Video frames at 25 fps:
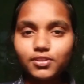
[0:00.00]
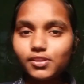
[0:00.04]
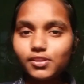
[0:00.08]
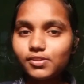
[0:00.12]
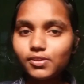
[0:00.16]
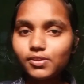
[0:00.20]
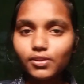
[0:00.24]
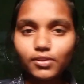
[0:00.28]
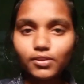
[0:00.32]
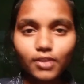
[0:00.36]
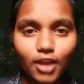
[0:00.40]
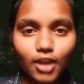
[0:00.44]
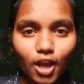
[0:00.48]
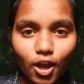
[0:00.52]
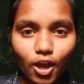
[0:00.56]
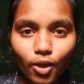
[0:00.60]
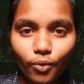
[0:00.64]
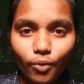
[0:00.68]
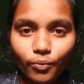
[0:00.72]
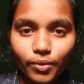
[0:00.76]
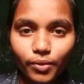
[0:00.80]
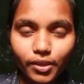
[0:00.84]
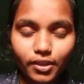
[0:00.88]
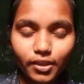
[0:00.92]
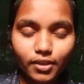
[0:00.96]
this is
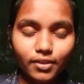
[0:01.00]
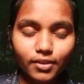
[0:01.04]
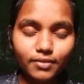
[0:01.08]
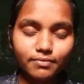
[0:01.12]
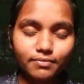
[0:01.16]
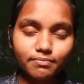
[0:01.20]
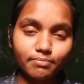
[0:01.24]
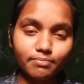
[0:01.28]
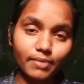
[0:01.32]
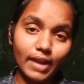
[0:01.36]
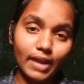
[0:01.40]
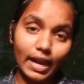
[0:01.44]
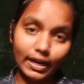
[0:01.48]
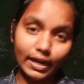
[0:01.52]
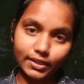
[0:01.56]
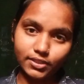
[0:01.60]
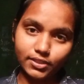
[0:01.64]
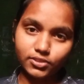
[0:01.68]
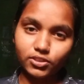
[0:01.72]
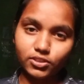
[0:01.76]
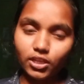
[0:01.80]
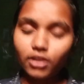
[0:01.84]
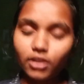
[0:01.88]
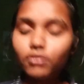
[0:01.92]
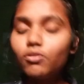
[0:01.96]
how we can
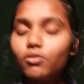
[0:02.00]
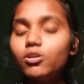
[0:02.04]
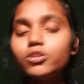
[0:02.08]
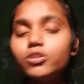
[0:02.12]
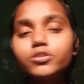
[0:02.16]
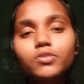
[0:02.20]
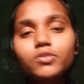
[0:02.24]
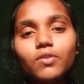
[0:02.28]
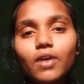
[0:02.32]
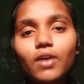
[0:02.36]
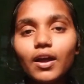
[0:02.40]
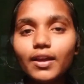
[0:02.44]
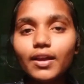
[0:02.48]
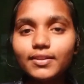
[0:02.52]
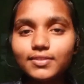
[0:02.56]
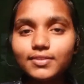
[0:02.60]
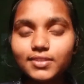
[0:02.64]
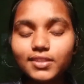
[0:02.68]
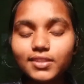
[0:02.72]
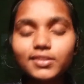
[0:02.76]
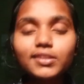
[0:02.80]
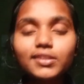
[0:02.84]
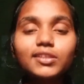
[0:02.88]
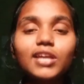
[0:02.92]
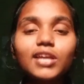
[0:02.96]
practice. And also,
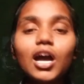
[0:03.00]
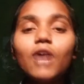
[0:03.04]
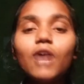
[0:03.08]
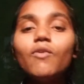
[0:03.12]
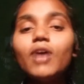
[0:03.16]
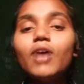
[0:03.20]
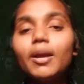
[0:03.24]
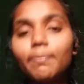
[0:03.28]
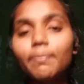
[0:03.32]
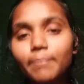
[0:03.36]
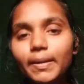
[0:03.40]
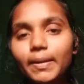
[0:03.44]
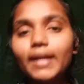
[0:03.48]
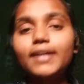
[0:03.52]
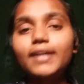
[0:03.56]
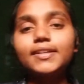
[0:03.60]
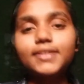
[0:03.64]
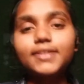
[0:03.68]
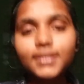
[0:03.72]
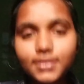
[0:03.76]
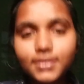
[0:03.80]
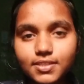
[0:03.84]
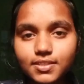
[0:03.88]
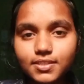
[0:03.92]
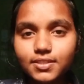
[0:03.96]
this is how I
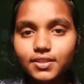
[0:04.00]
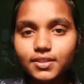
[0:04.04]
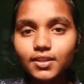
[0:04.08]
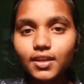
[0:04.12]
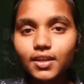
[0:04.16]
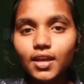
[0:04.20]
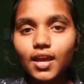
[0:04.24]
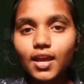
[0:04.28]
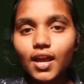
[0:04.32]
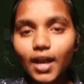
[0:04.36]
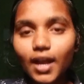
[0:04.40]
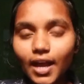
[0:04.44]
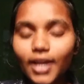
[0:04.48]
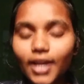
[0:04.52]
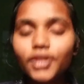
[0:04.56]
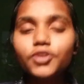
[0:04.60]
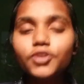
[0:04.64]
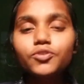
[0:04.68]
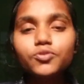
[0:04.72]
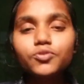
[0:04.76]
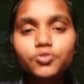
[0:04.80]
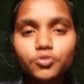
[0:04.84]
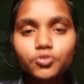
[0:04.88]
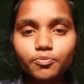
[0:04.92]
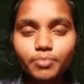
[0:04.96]
practiced. I
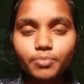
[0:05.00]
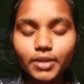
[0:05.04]
used to